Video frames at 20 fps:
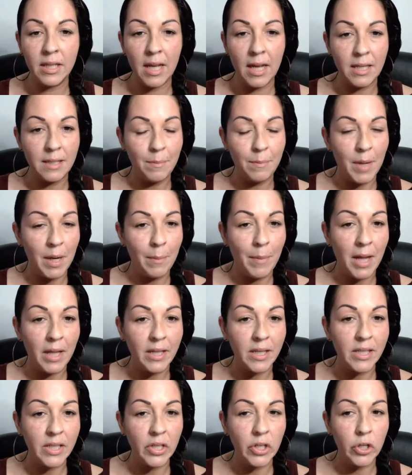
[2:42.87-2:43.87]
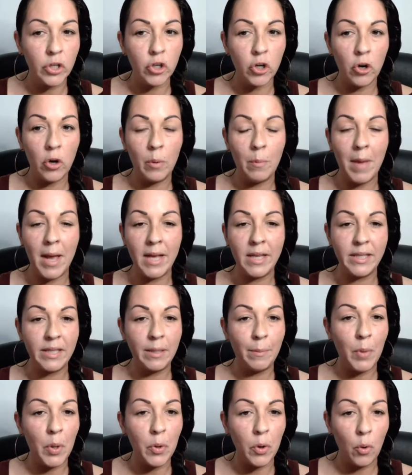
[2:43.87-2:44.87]
has metabolic syndrome, has
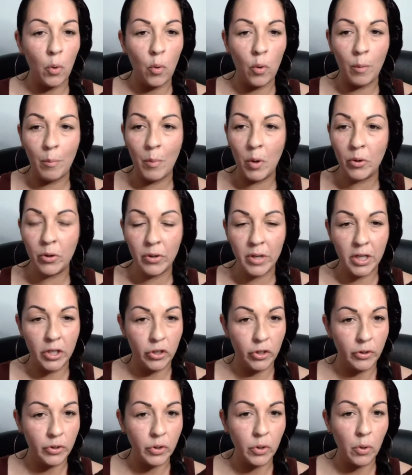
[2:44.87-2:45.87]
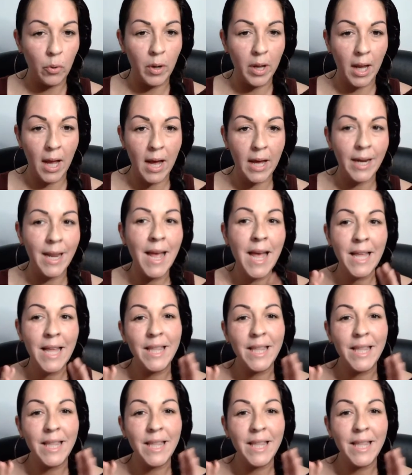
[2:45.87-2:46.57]
some other hormonal issues going on,